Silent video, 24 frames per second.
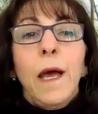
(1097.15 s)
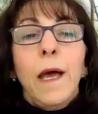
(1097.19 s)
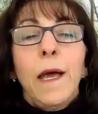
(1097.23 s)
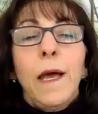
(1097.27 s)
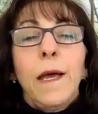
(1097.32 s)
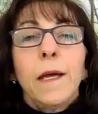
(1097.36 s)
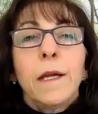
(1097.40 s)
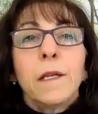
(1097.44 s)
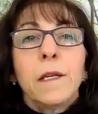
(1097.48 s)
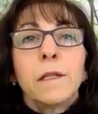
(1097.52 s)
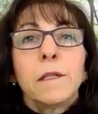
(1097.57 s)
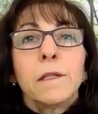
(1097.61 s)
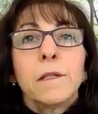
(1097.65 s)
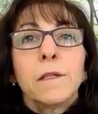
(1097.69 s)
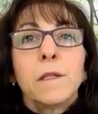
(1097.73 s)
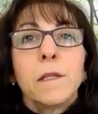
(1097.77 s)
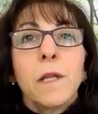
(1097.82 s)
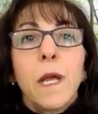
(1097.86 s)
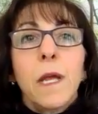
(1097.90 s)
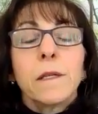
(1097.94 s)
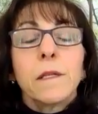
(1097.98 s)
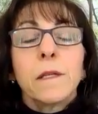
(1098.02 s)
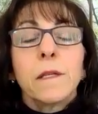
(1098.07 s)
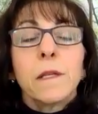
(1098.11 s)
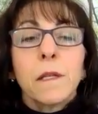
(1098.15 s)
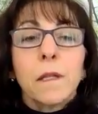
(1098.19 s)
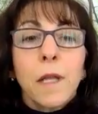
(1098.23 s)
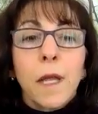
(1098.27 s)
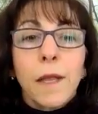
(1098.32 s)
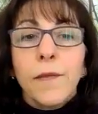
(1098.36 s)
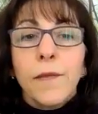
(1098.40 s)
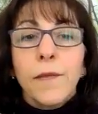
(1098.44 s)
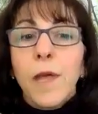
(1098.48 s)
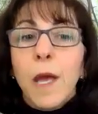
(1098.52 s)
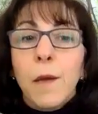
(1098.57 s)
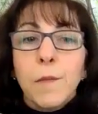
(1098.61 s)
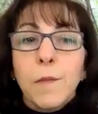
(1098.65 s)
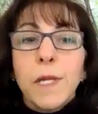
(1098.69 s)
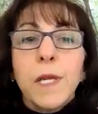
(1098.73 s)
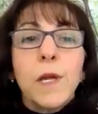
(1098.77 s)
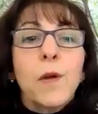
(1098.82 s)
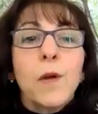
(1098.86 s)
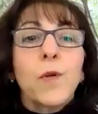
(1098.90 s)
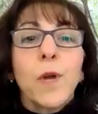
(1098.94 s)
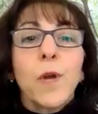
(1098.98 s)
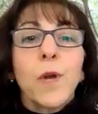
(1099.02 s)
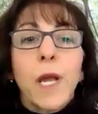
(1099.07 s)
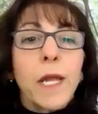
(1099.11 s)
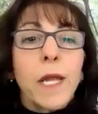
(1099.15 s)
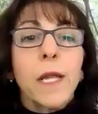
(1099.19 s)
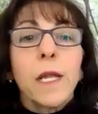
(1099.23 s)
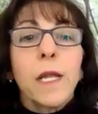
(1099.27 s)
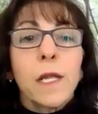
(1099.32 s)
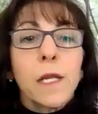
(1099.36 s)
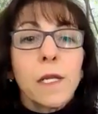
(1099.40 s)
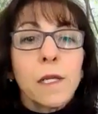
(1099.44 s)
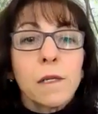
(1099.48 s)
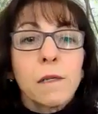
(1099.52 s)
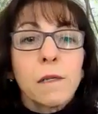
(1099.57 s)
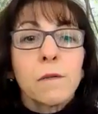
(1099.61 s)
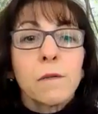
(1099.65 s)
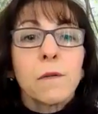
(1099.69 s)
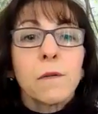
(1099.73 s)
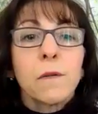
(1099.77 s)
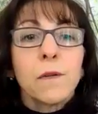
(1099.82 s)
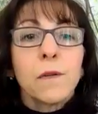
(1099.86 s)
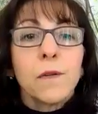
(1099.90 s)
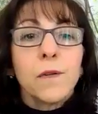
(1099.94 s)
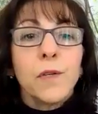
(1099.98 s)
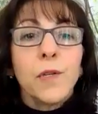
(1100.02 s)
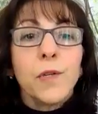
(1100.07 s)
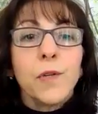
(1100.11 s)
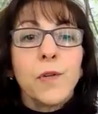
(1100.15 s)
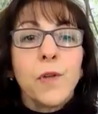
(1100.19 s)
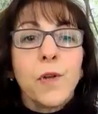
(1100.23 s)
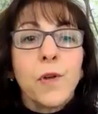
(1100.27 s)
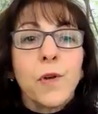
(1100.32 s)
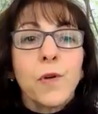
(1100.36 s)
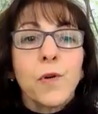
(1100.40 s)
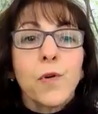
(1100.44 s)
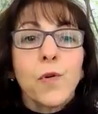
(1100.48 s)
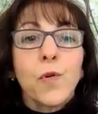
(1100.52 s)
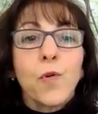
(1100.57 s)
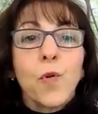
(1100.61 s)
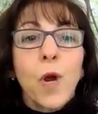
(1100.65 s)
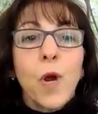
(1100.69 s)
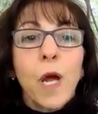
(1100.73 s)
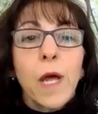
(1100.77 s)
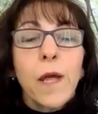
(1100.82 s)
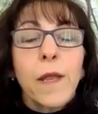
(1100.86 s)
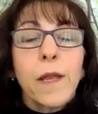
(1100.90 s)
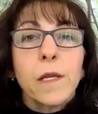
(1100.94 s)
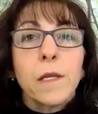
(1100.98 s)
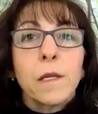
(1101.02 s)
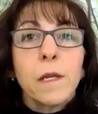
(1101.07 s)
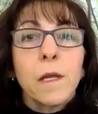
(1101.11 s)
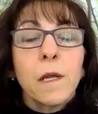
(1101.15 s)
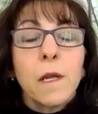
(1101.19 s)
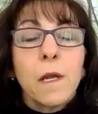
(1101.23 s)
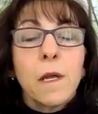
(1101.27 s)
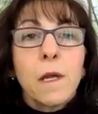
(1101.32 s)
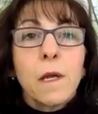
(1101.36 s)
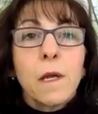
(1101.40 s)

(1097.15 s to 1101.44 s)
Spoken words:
And to let that be okay, and